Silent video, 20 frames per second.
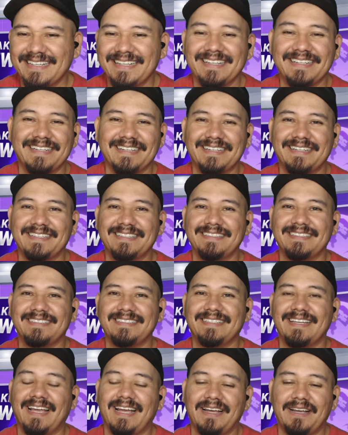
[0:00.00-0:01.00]
and uh
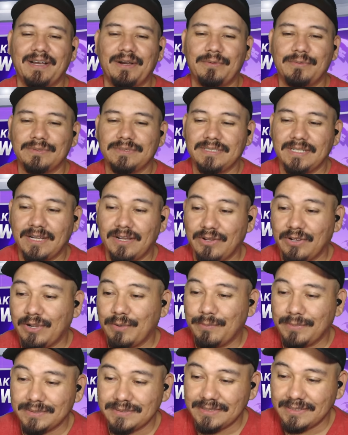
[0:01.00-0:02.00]
yeah i want to check out your
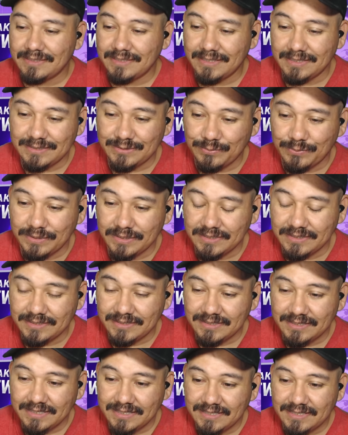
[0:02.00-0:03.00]
comments on this one
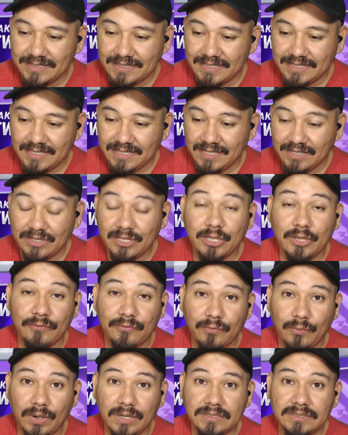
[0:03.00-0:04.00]
and thank you
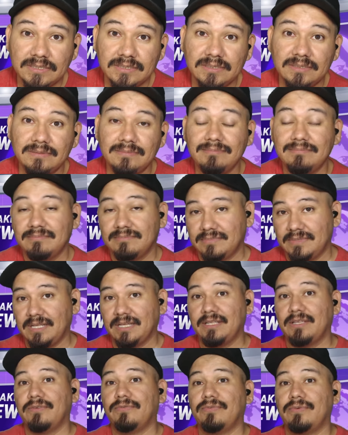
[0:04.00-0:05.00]
for watching
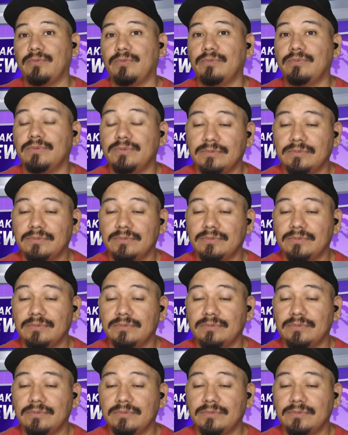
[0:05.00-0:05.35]
thank you for